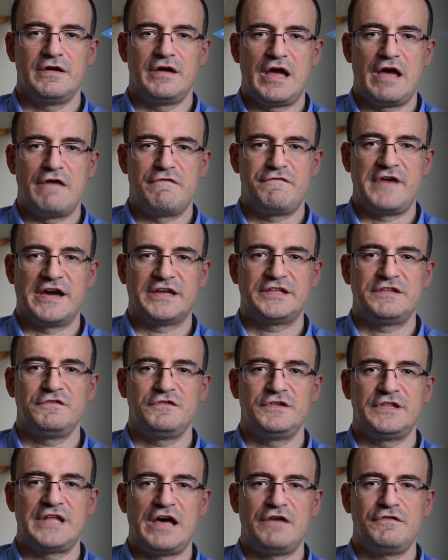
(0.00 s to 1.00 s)
effective
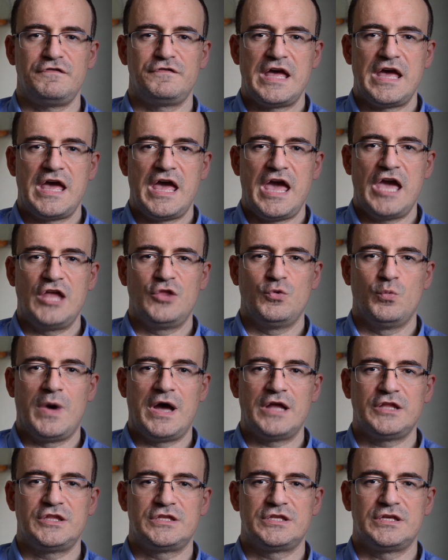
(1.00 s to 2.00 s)
enough and
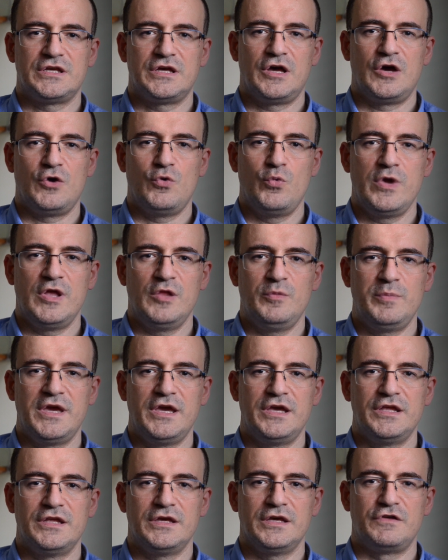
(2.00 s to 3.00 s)
what will be